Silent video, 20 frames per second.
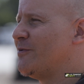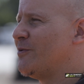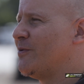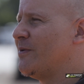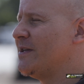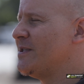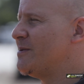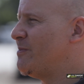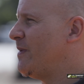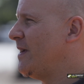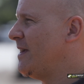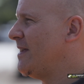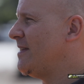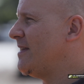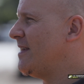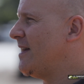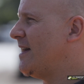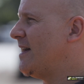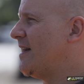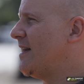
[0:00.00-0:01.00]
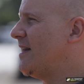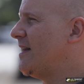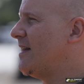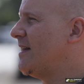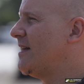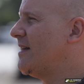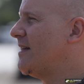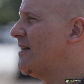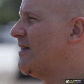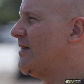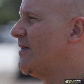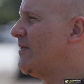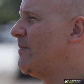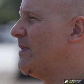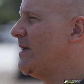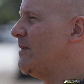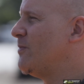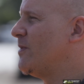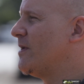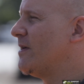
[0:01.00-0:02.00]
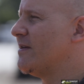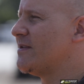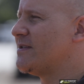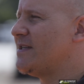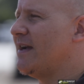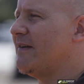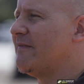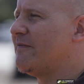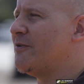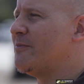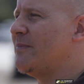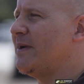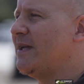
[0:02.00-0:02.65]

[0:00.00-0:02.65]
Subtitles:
always been where it's at for